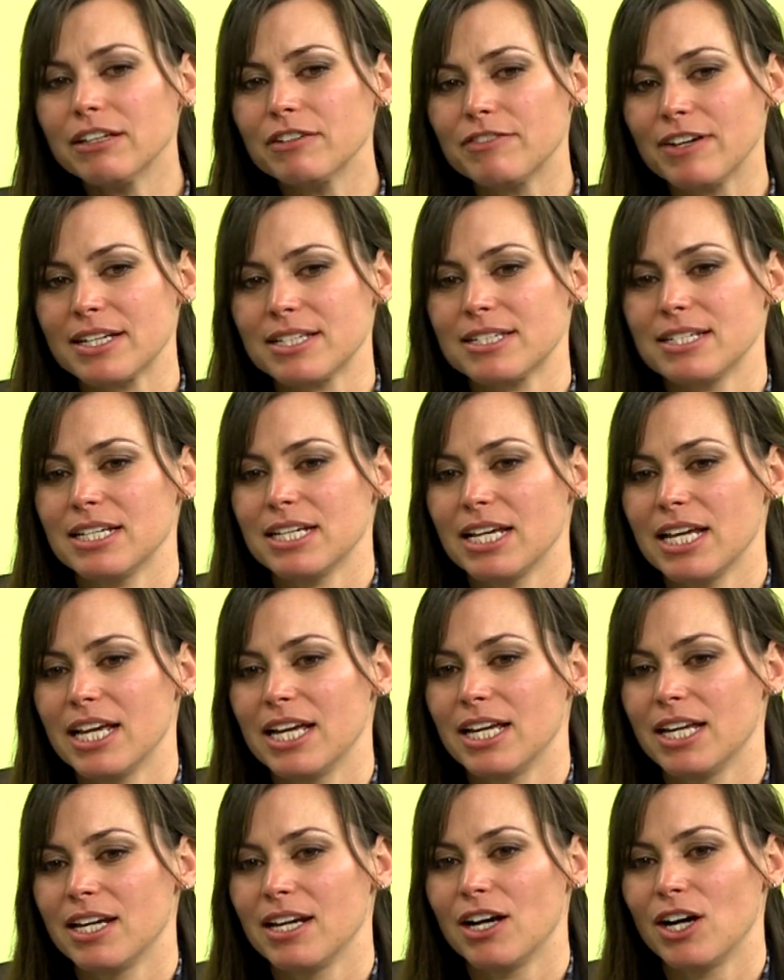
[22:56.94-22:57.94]
investing
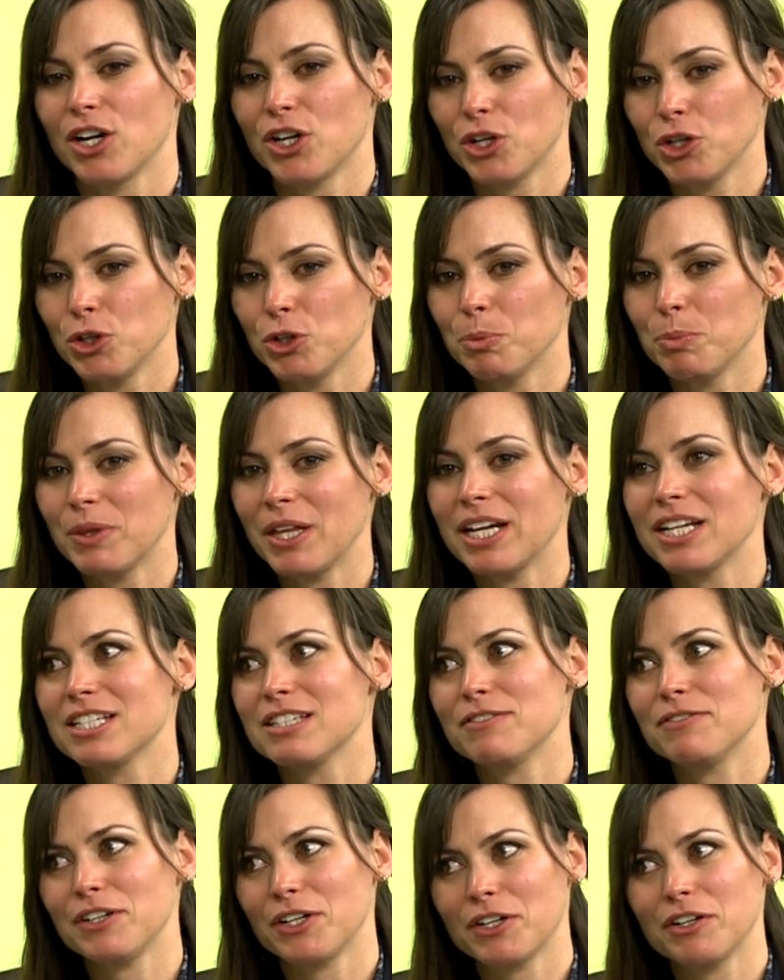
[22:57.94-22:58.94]
in a coop that
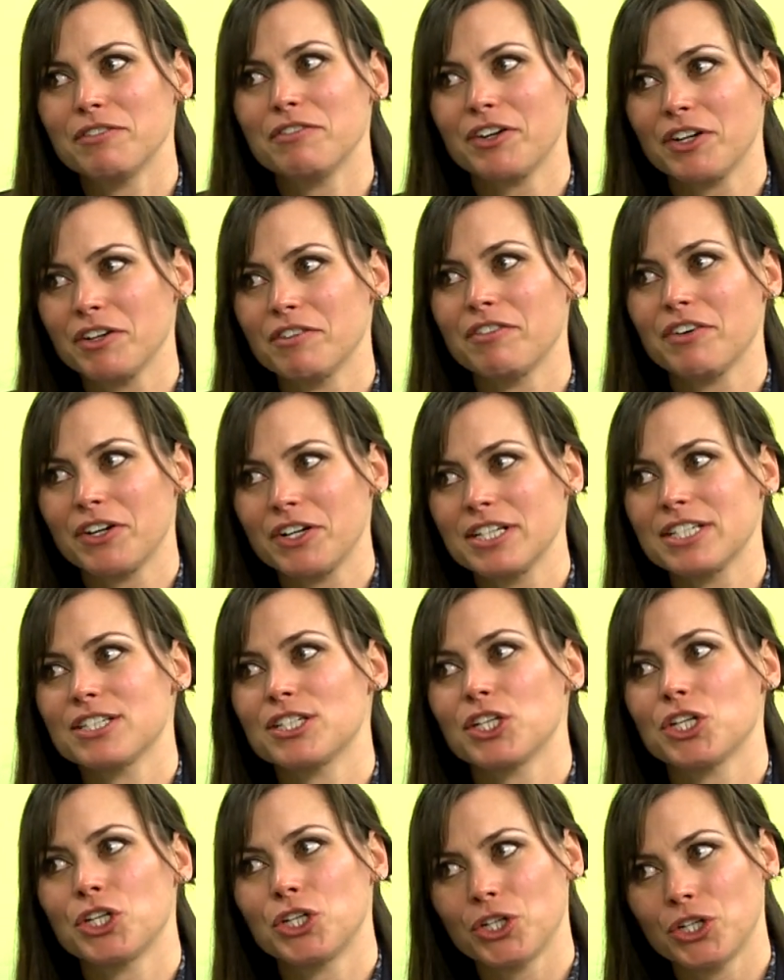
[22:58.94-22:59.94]
is very, very, very
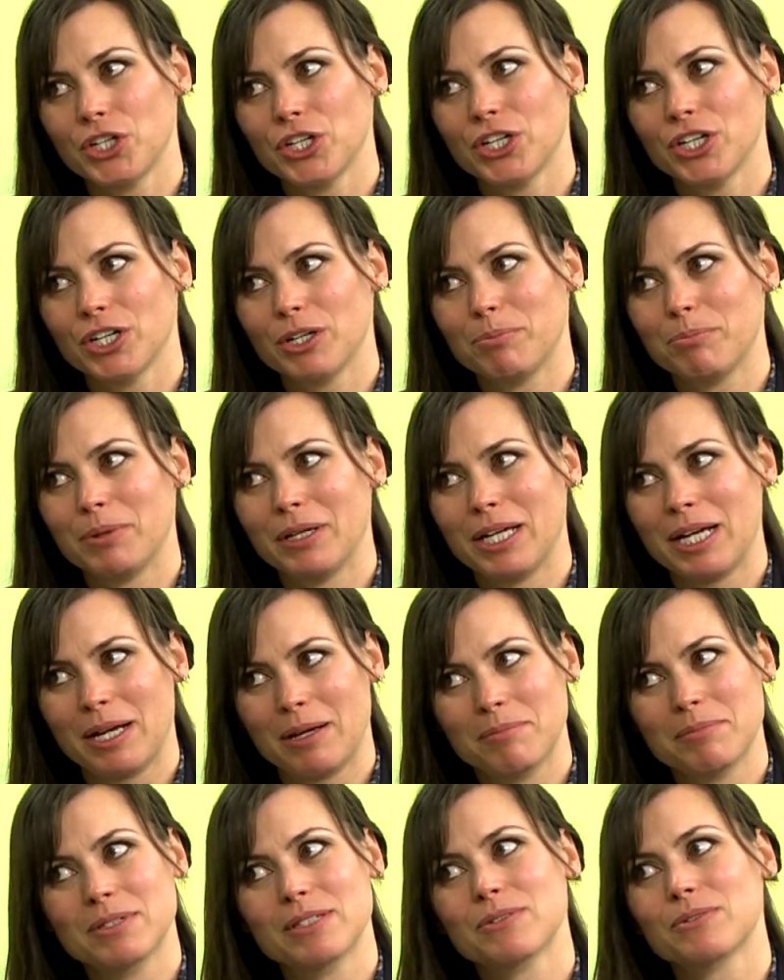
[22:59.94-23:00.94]
secure
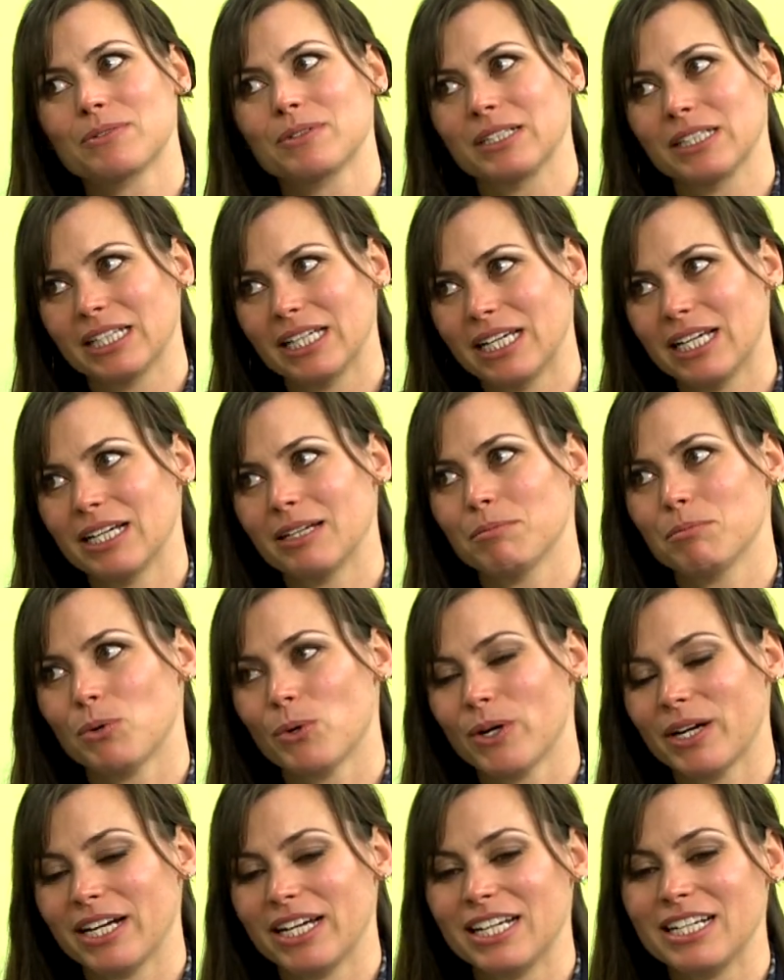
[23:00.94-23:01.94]
becomes really
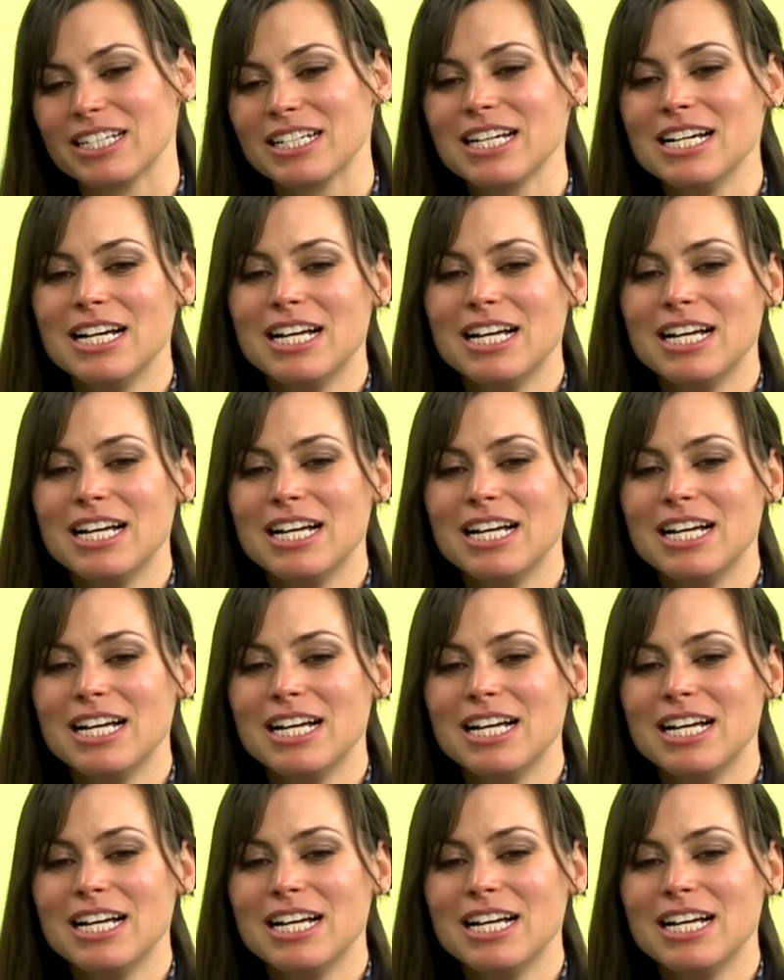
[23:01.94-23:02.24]
important.